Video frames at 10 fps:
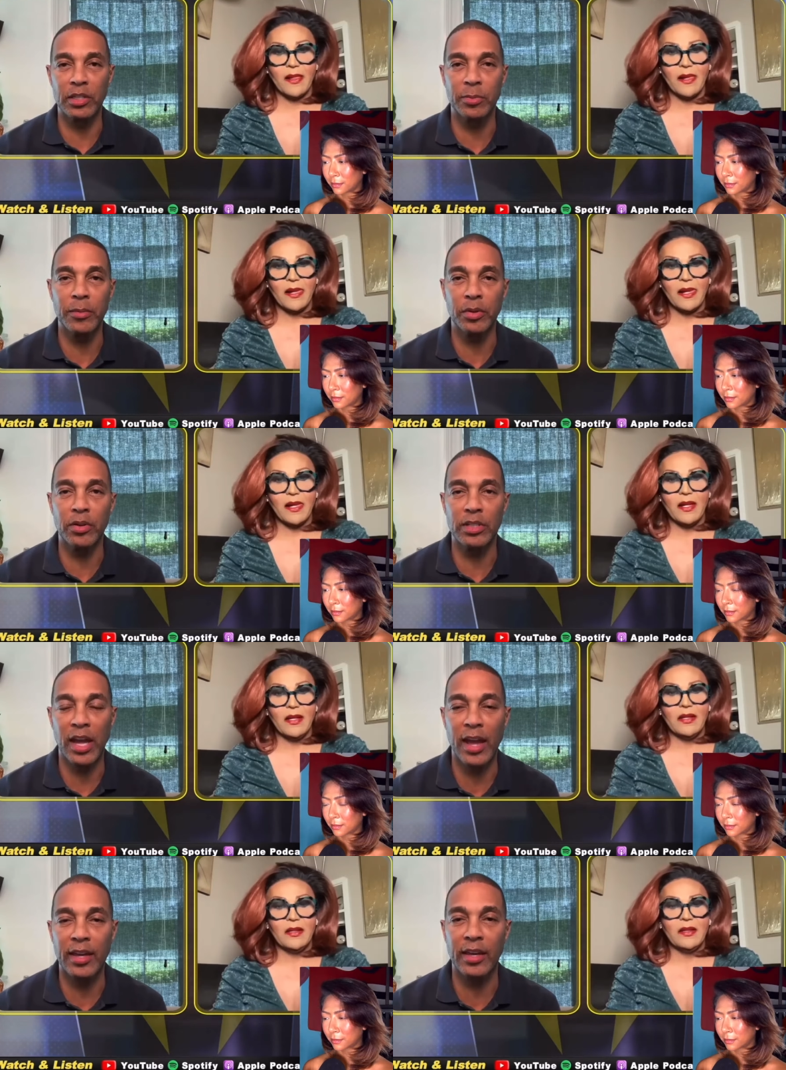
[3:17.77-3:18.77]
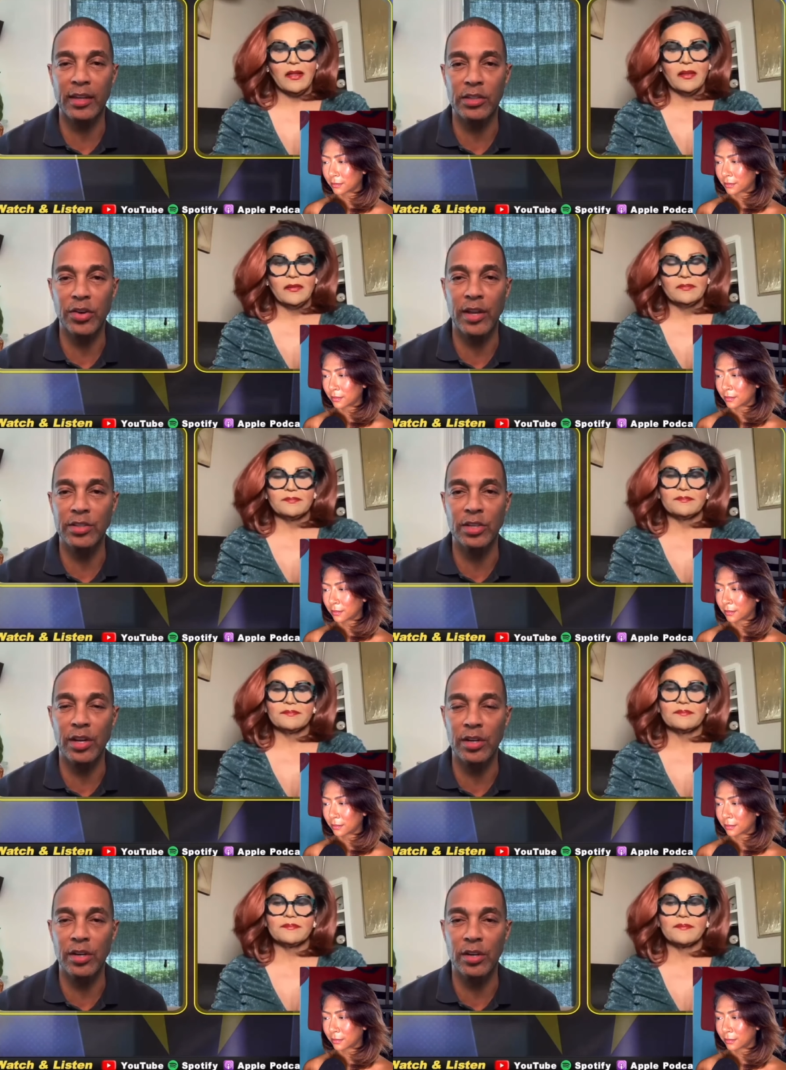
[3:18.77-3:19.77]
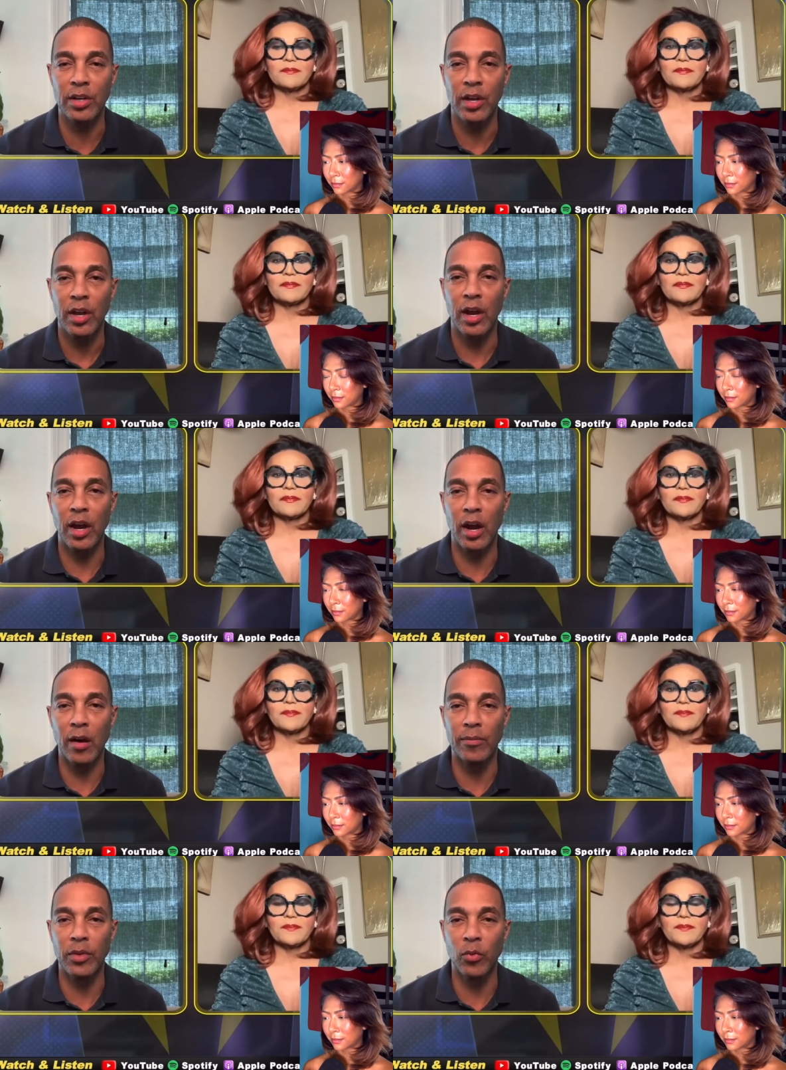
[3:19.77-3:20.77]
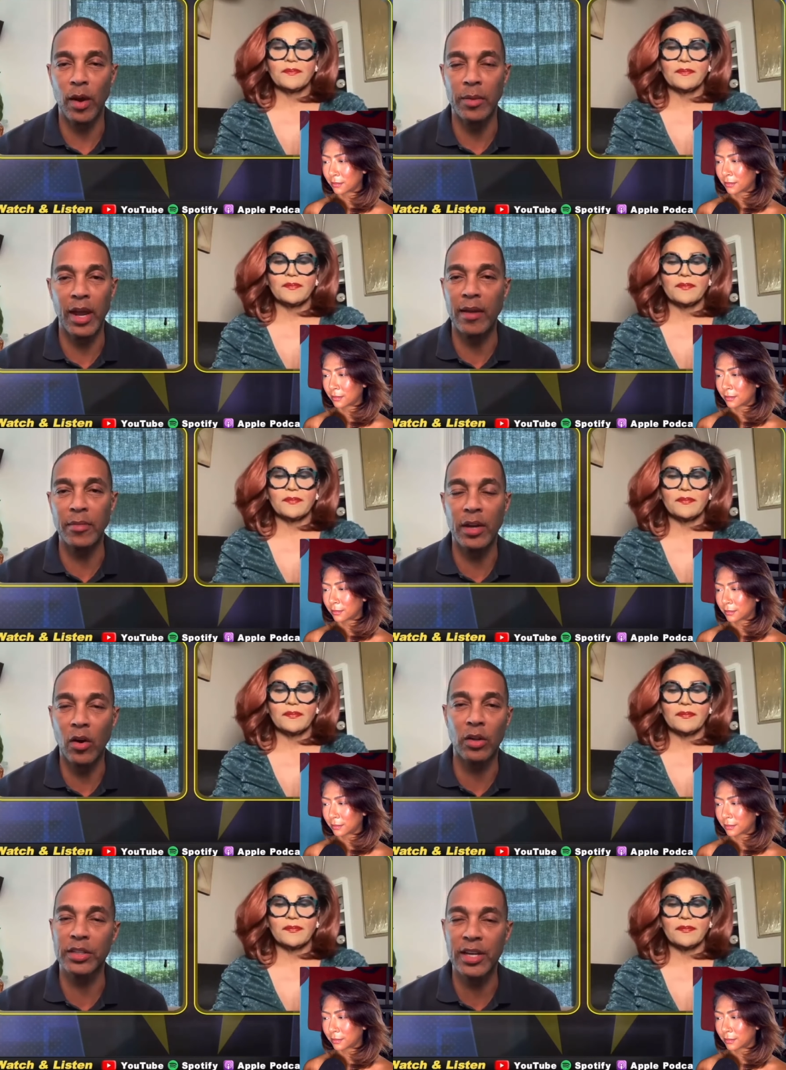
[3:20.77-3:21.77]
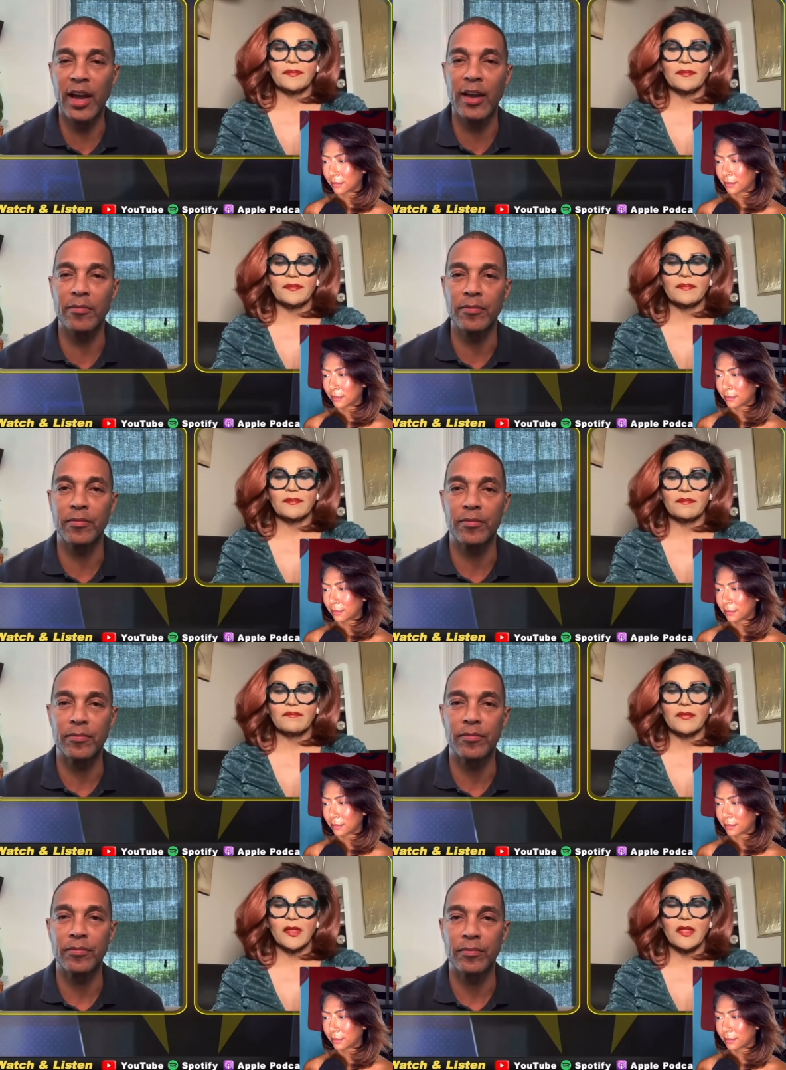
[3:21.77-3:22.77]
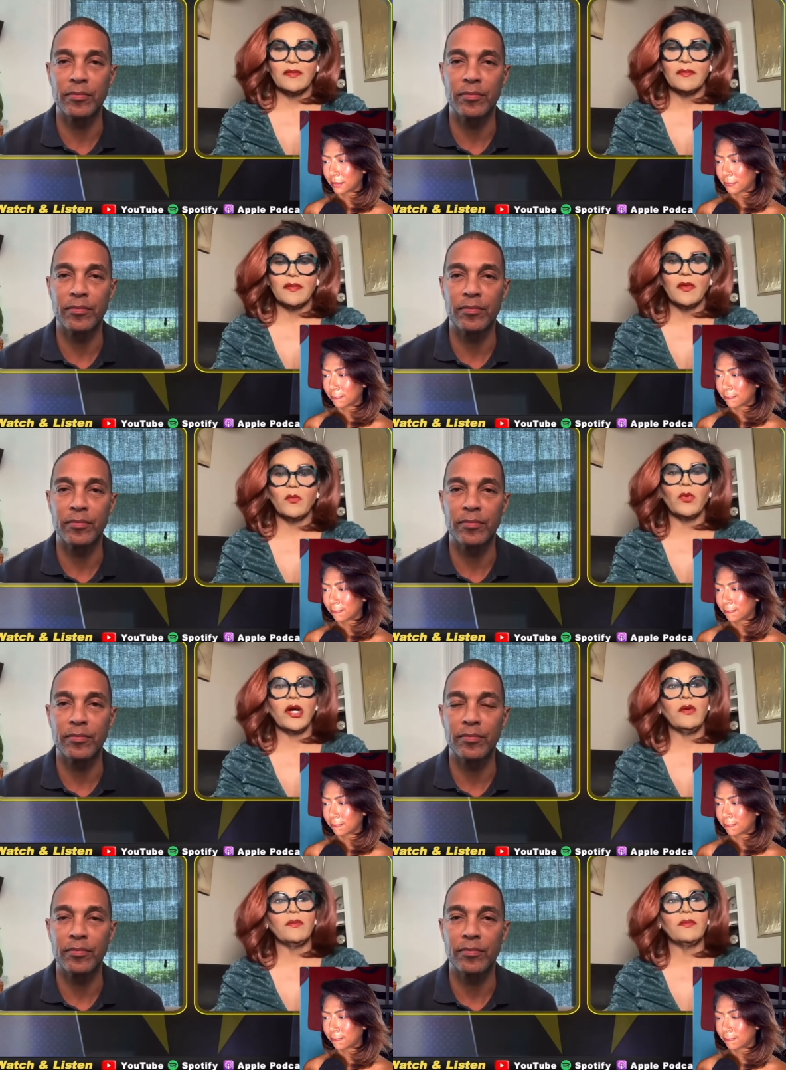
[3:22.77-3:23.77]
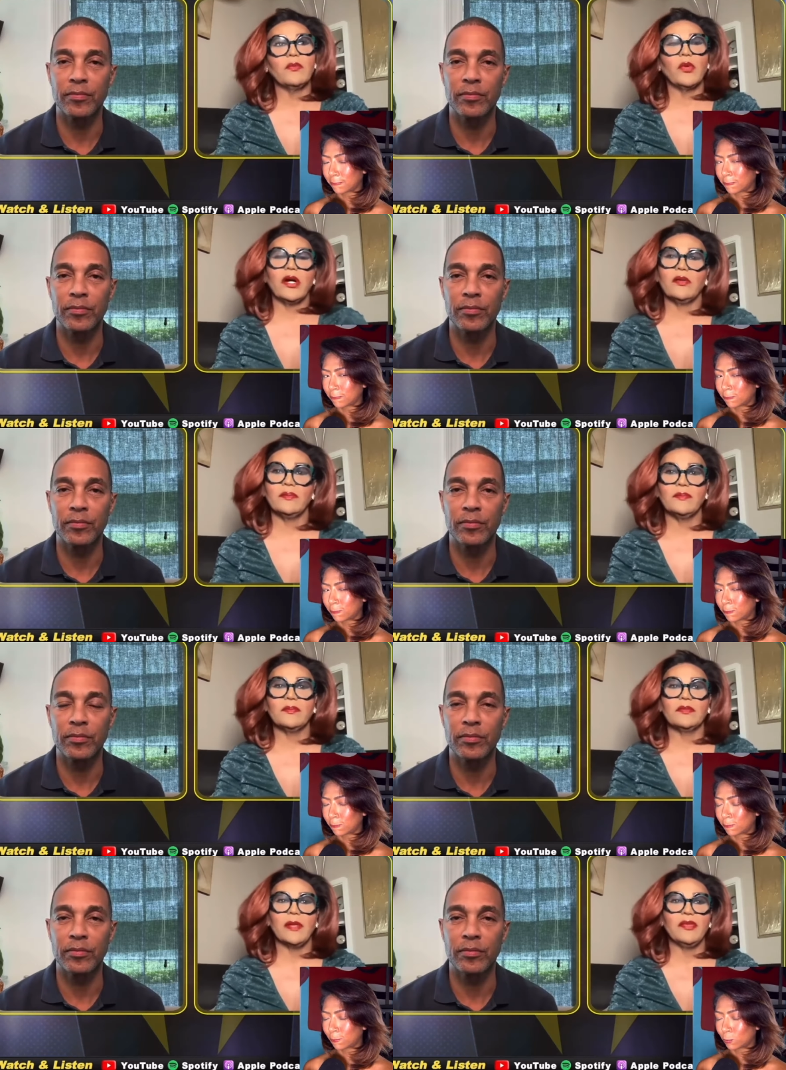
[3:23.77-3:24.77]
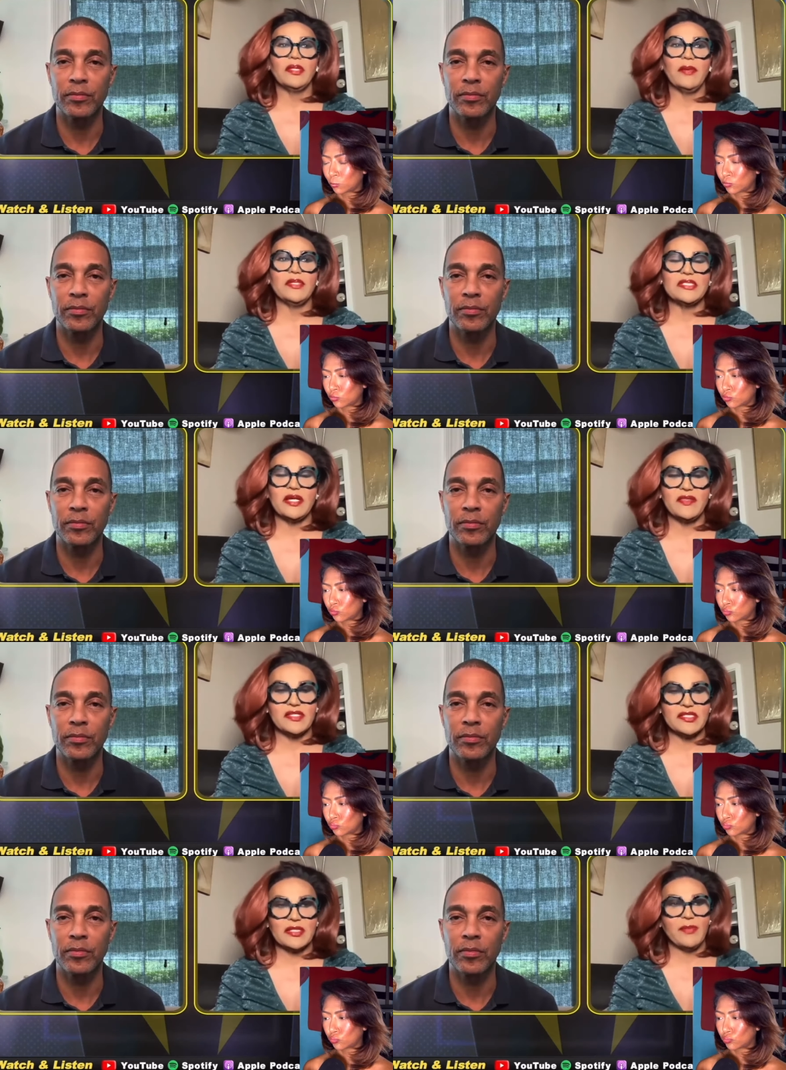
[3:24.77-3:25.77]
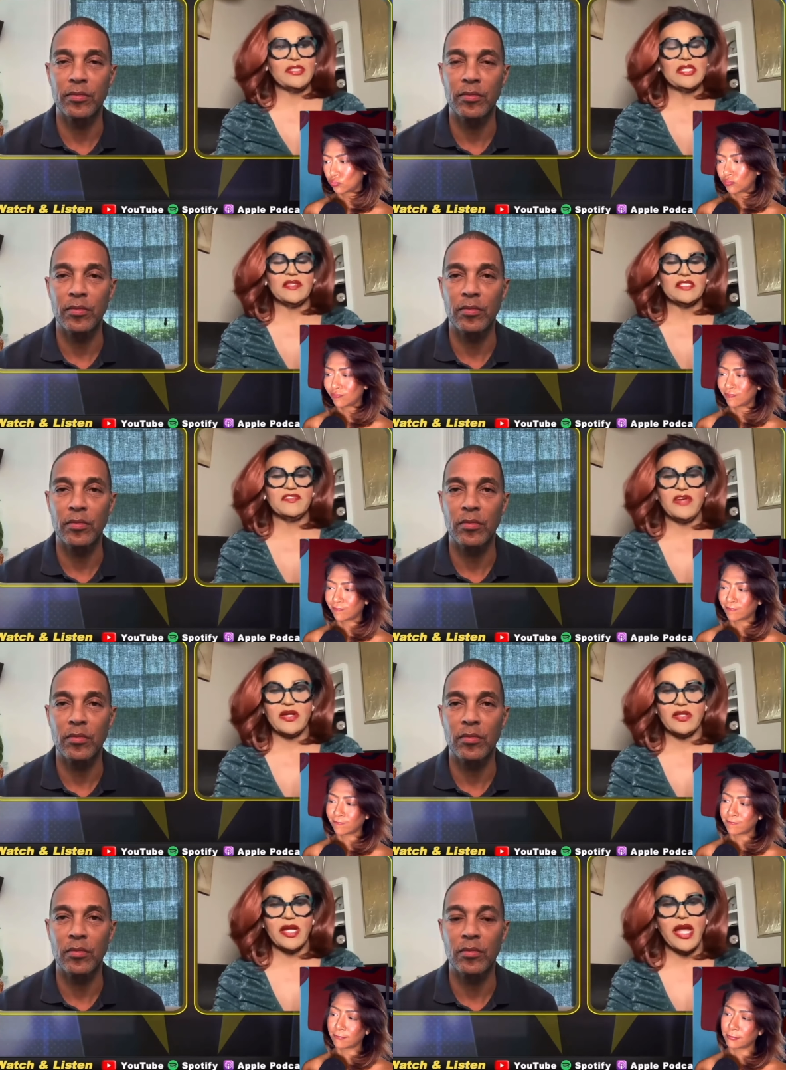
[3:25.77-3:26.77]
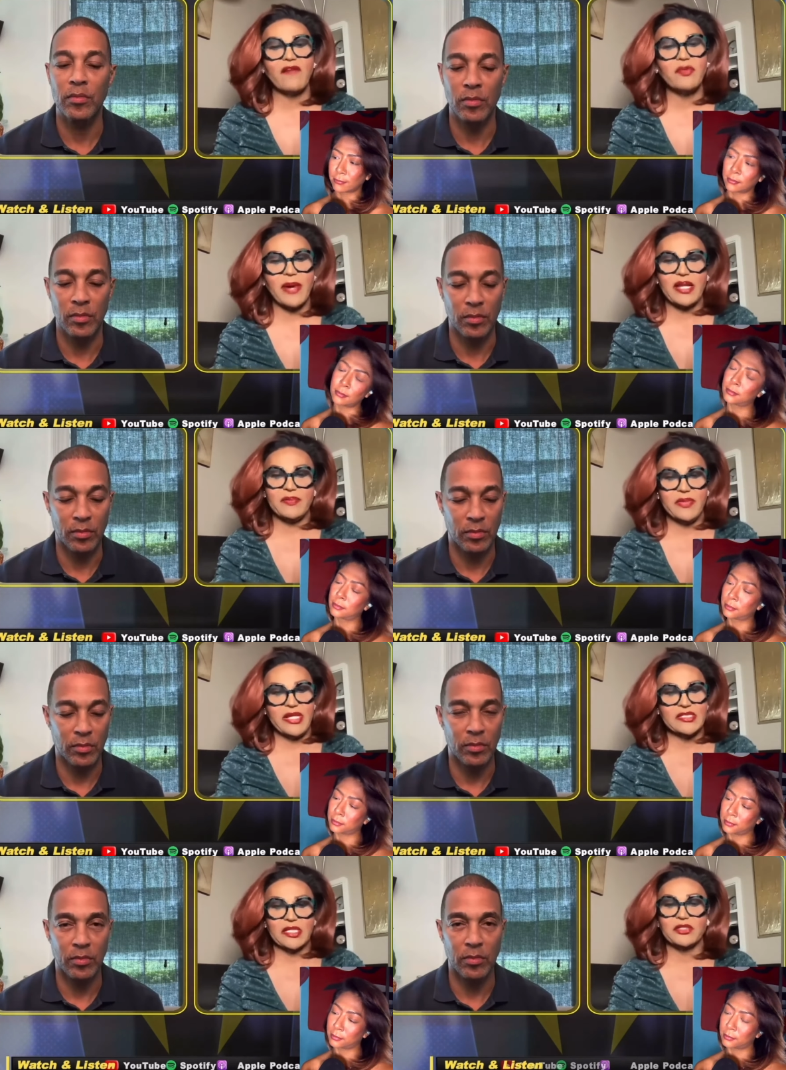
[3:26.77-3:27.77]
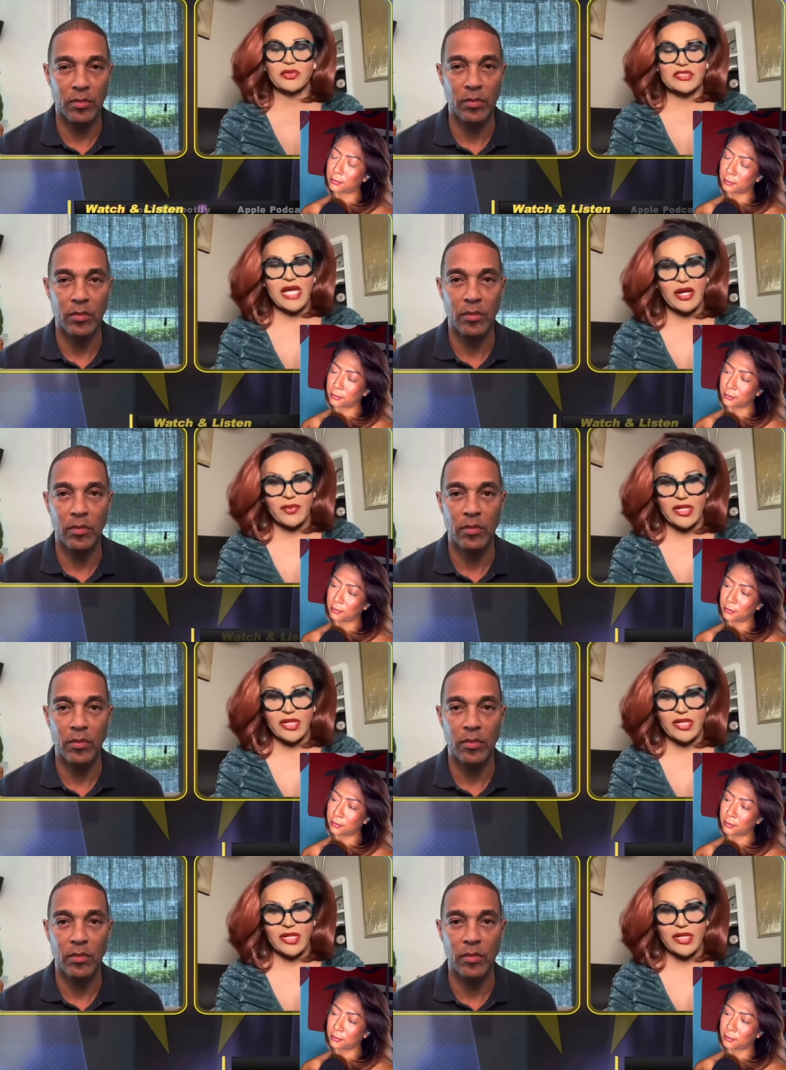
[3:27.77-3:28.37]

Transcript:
Speaker 1: people are attacking transgender um, women and men all the time.
Speaker 2: Well, well, let me, let me say this and let me say this fairly. Everybody is under attack right